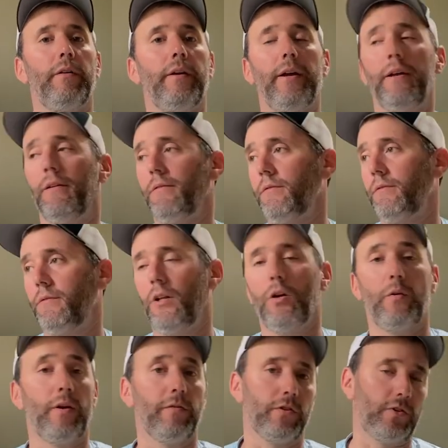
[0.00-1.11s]
And, you
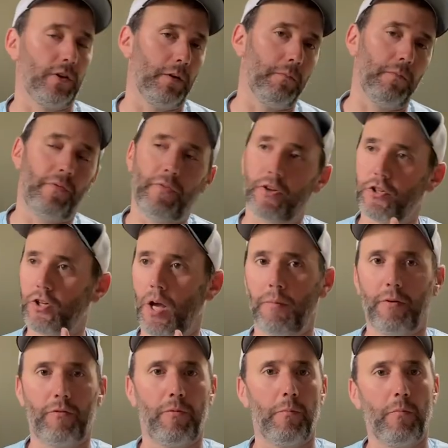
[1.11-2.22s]
know, even some fish
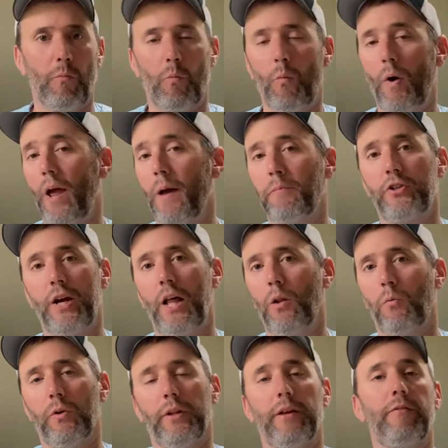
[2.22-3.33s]
coming from way up
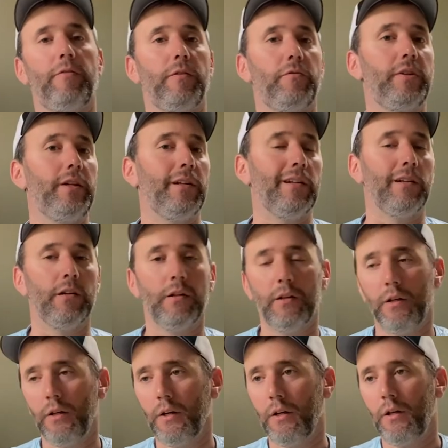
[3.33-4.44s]
shallower, like 15.
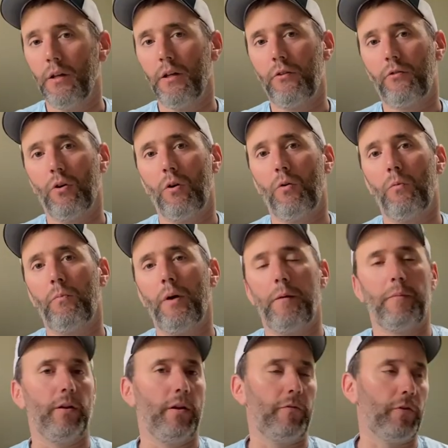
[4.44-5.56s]
So, I
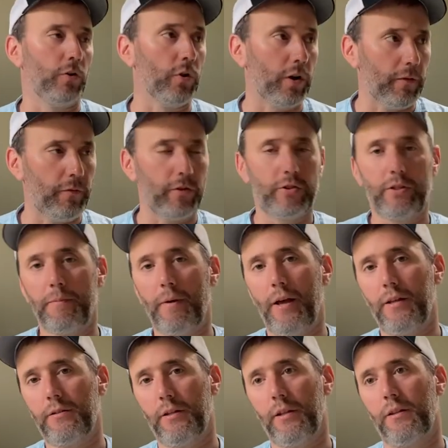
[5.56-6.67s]
mean, if you're looking for sea
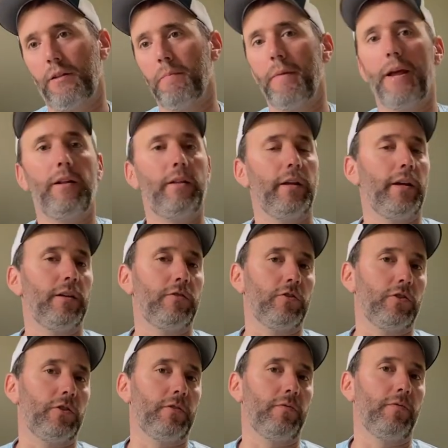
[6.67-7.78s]
bass, I think the main thing is
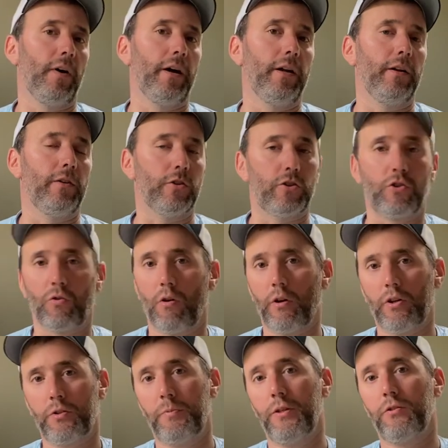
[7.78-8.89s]
just to find the
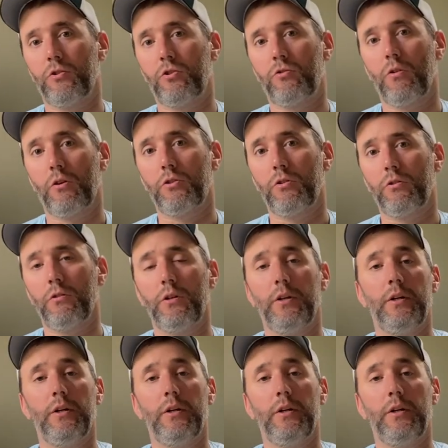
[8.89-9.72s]
strongest piece of structure.